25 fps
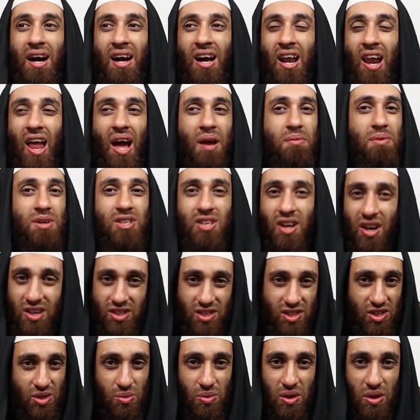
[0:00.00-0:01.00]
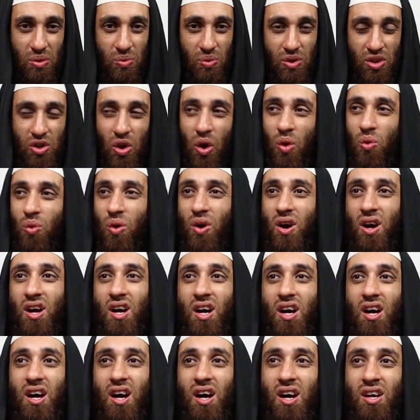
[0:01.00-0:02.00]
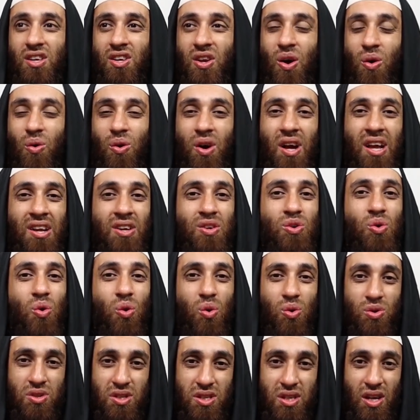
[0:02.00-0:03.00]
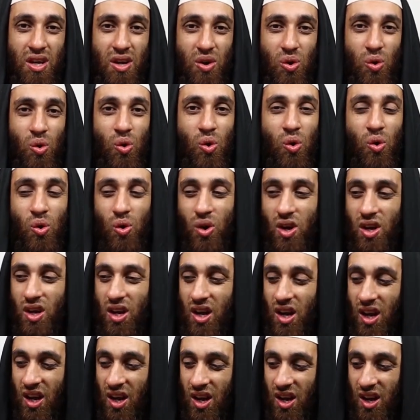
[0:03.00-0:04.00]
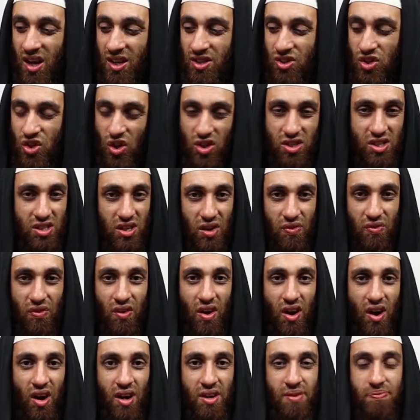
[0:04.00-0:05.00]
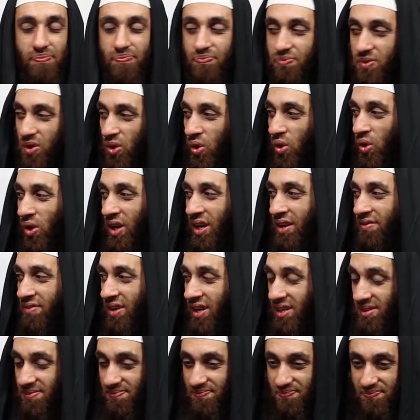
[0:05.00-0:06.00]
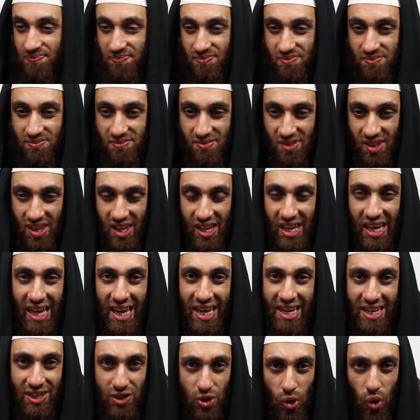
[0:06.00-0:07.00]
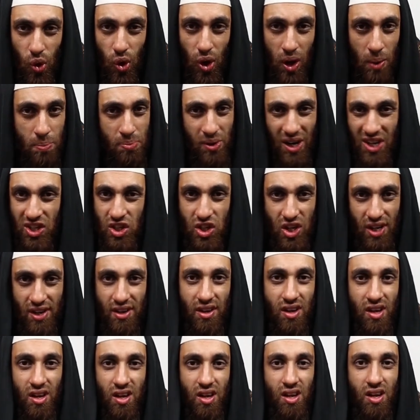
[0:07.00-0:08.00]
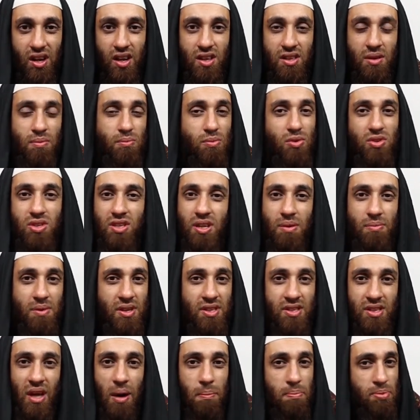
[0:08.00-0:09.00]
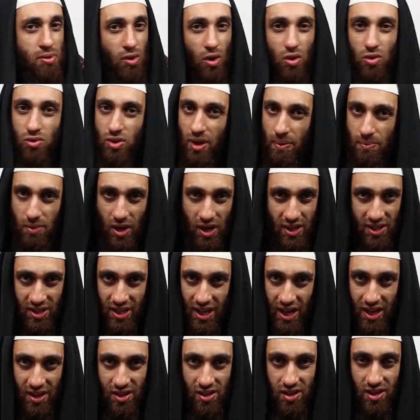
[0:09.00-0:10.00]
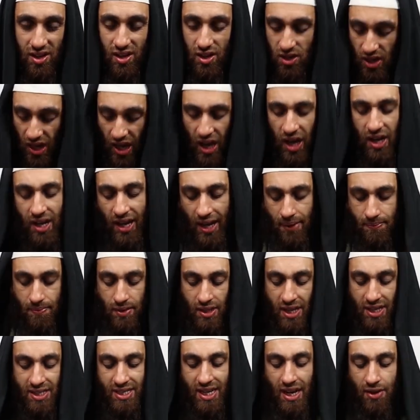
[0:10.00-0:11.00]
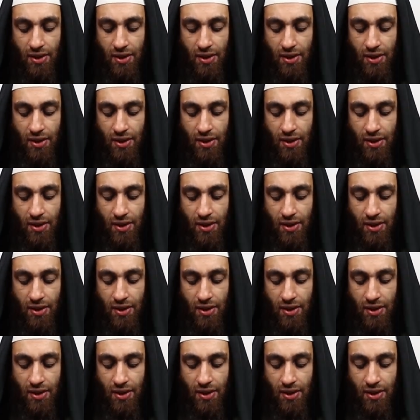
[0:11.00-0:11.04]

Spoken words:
climatize to it. We don't, you know, endorse or justify or even ignore oppression. The Muslim is not programmed like that. Okay, let's